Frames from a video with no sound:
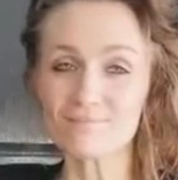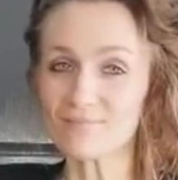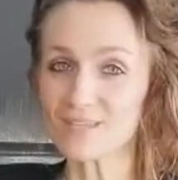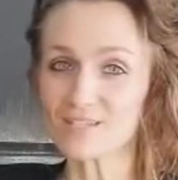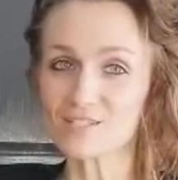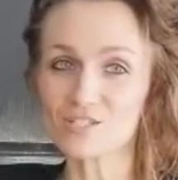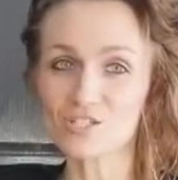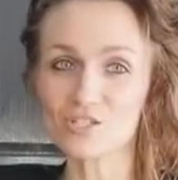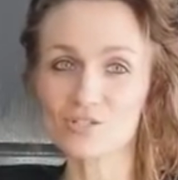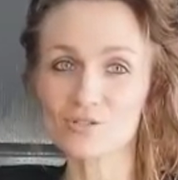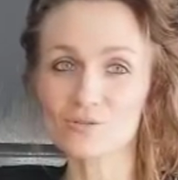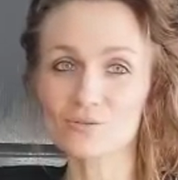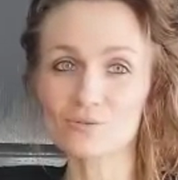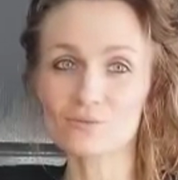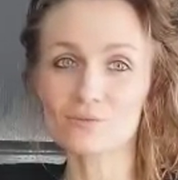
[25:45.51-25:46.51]

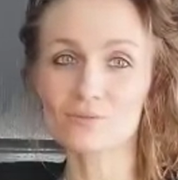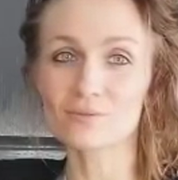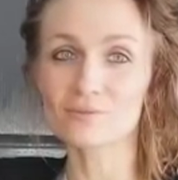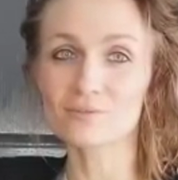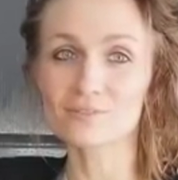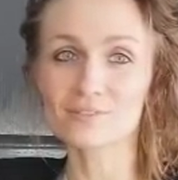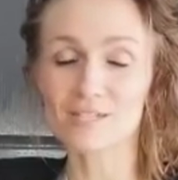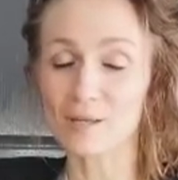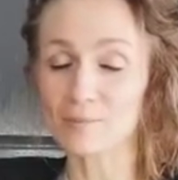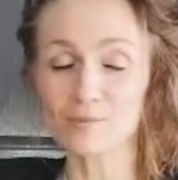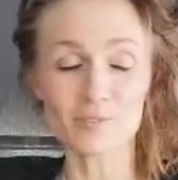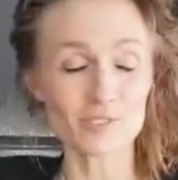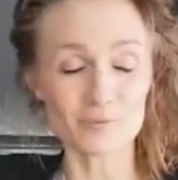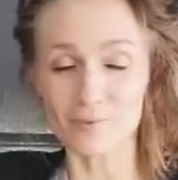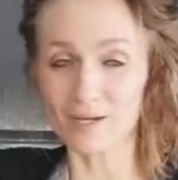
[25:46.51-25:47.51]
tell me
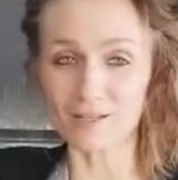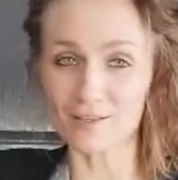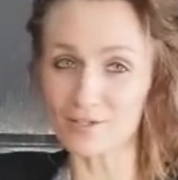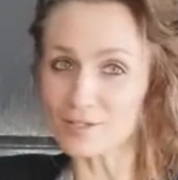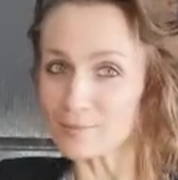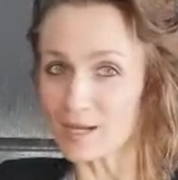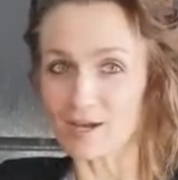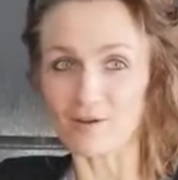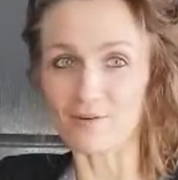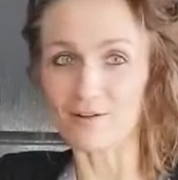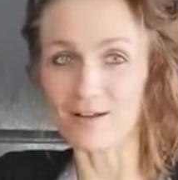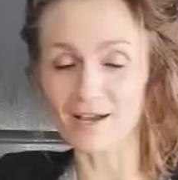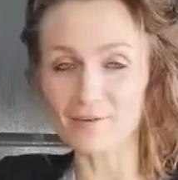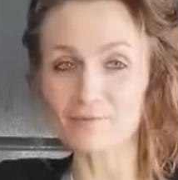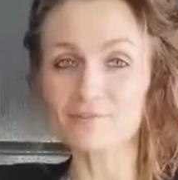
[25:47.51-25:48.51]
what you want to learn about.
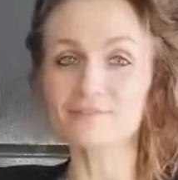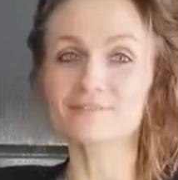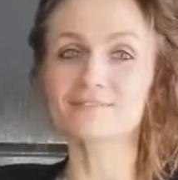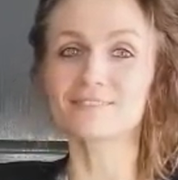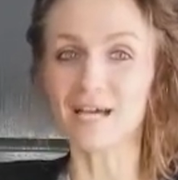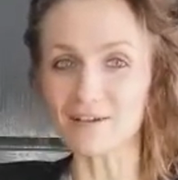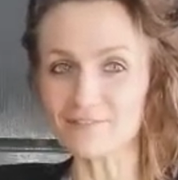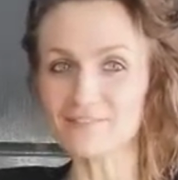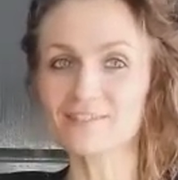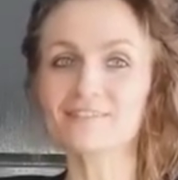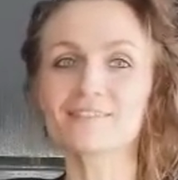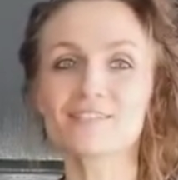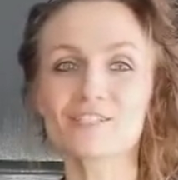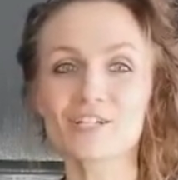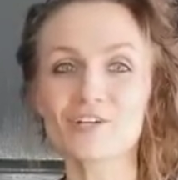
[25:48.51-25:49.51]
I will
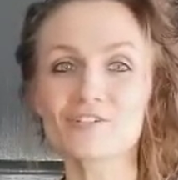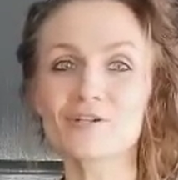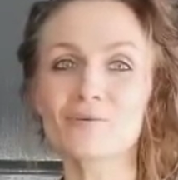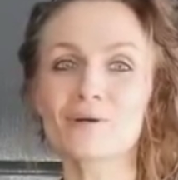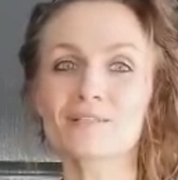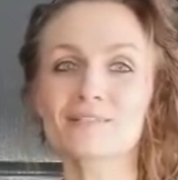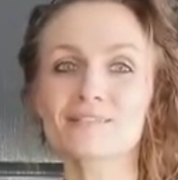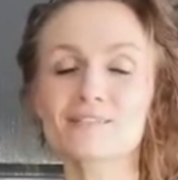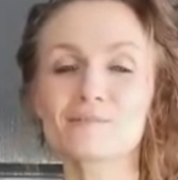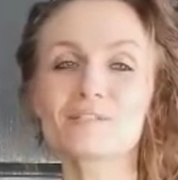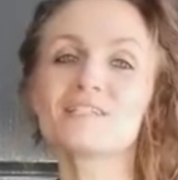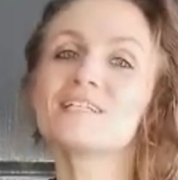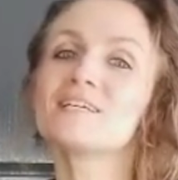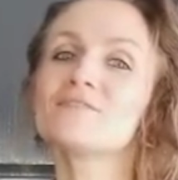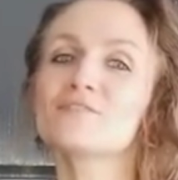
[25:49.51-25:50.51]
definitely show you. I want this to be
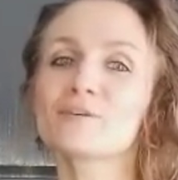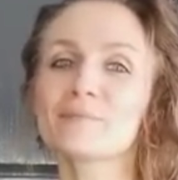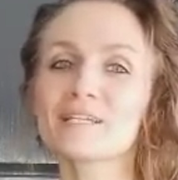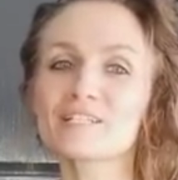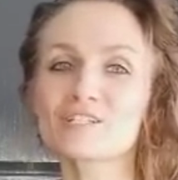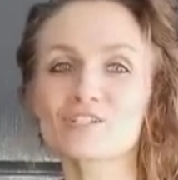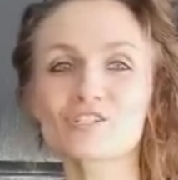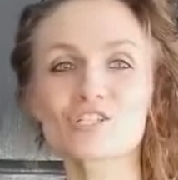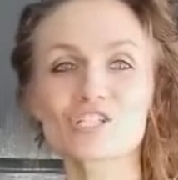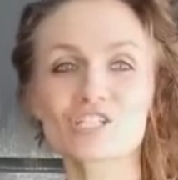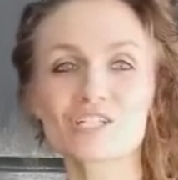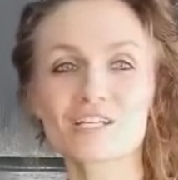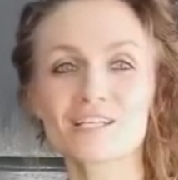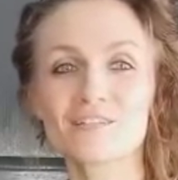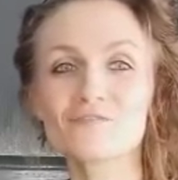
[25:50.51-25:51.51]
an
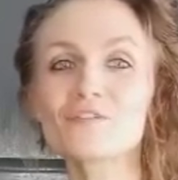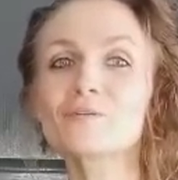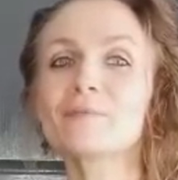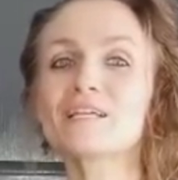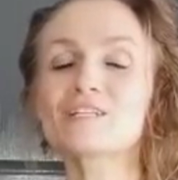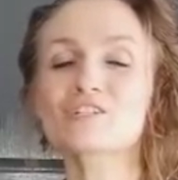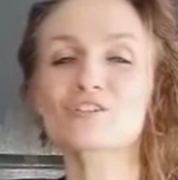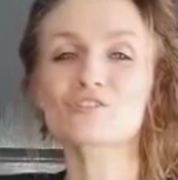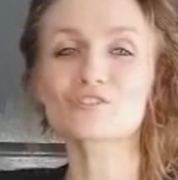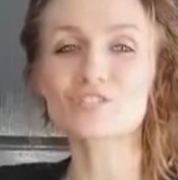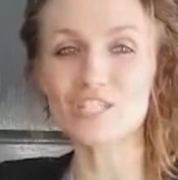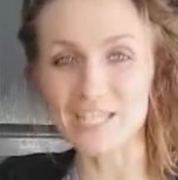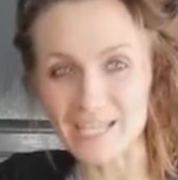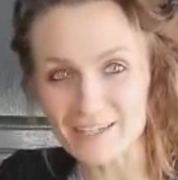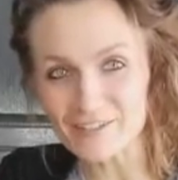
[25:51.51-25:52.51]
informational
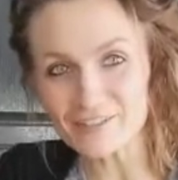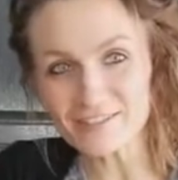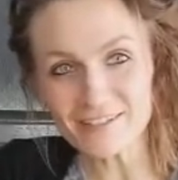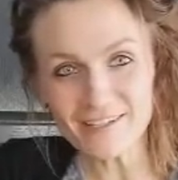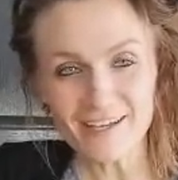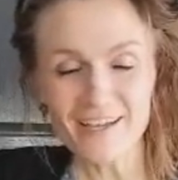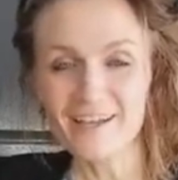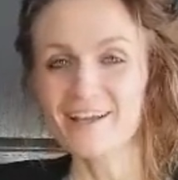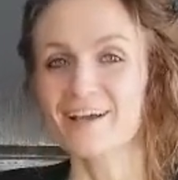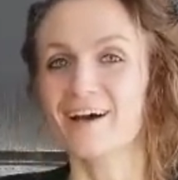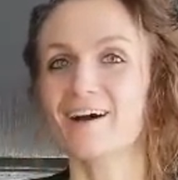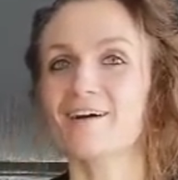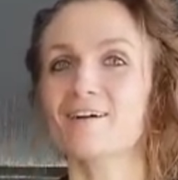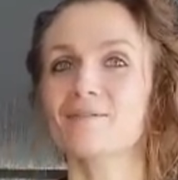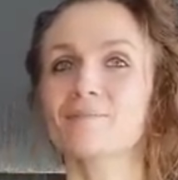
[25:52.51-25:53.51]
channel.
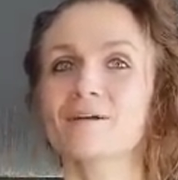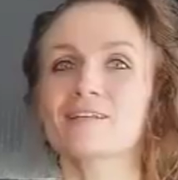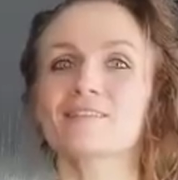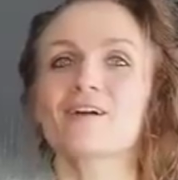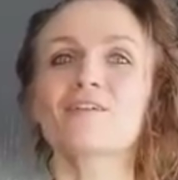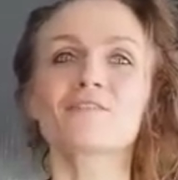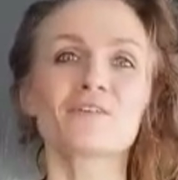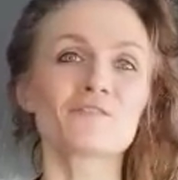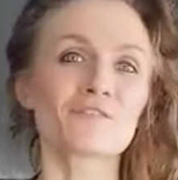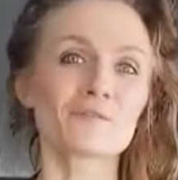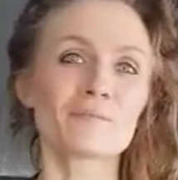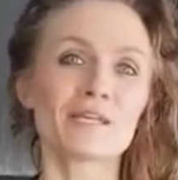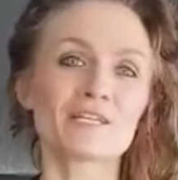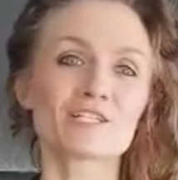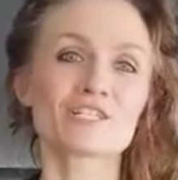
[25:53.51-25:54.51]
I love
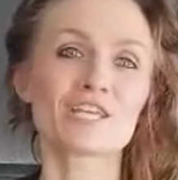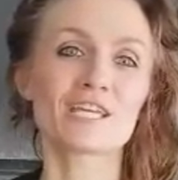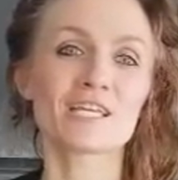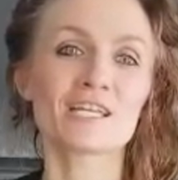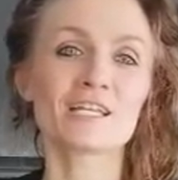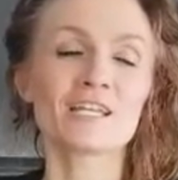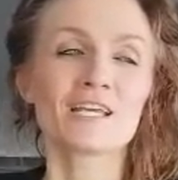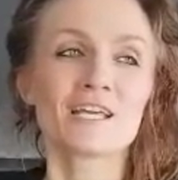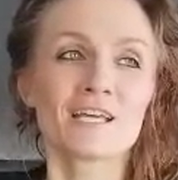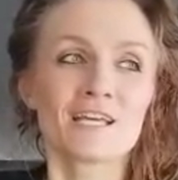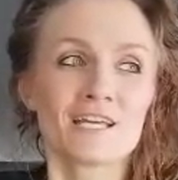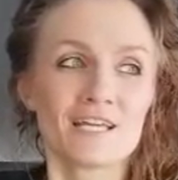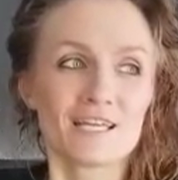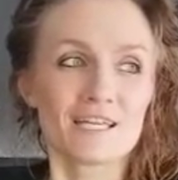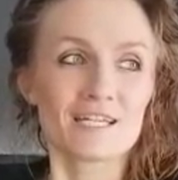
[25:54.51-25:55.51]
information.
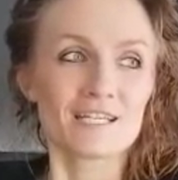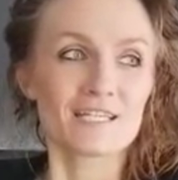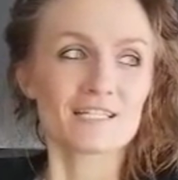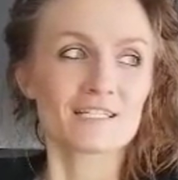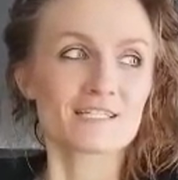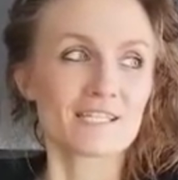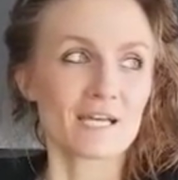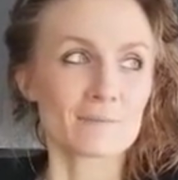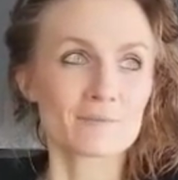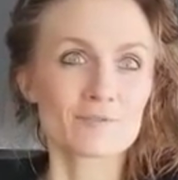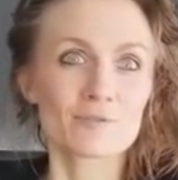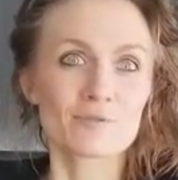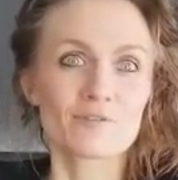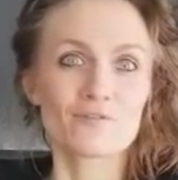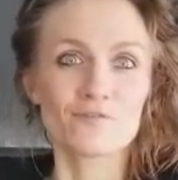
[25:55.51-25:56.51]
It is
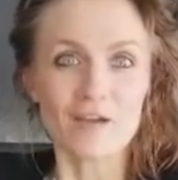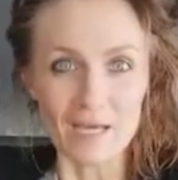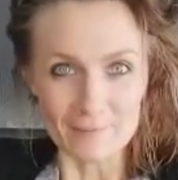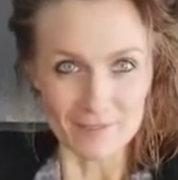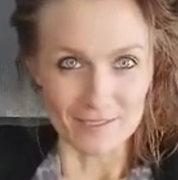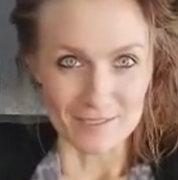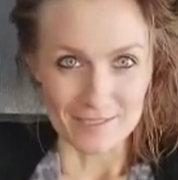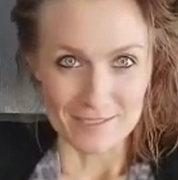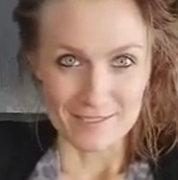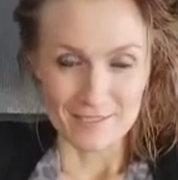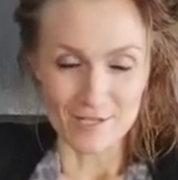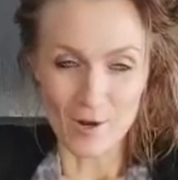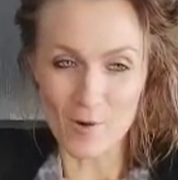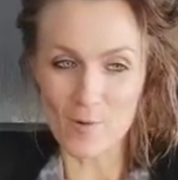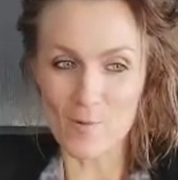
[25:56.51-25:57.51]
absolutely fabulous.
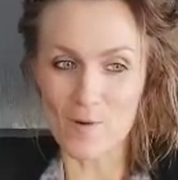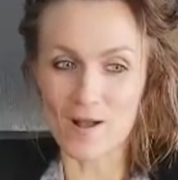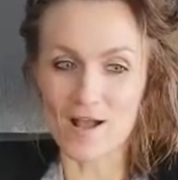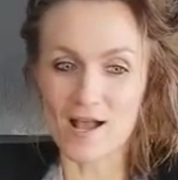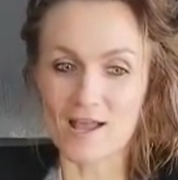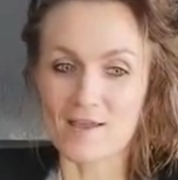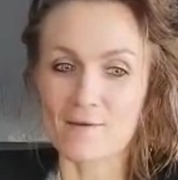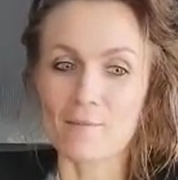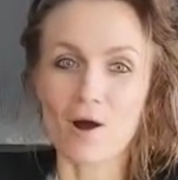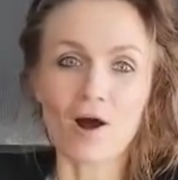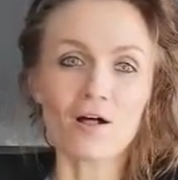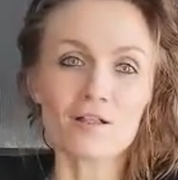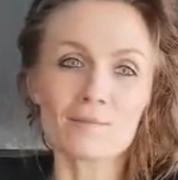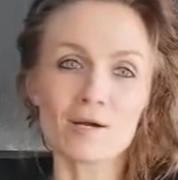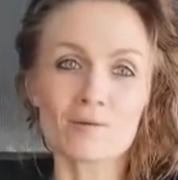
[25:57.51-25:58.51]
So I am
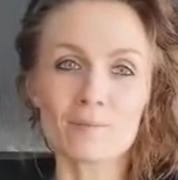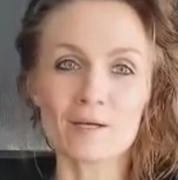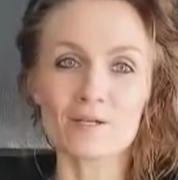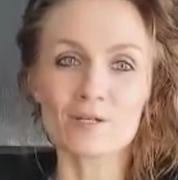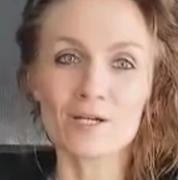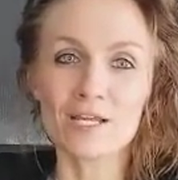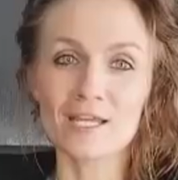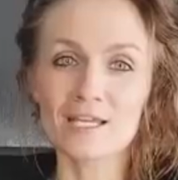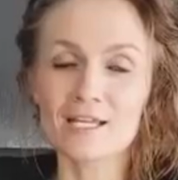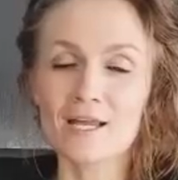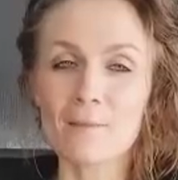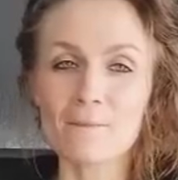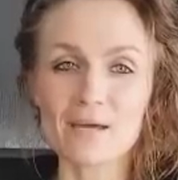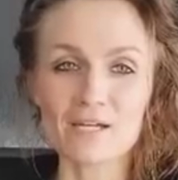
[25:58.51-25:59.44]
all about bettering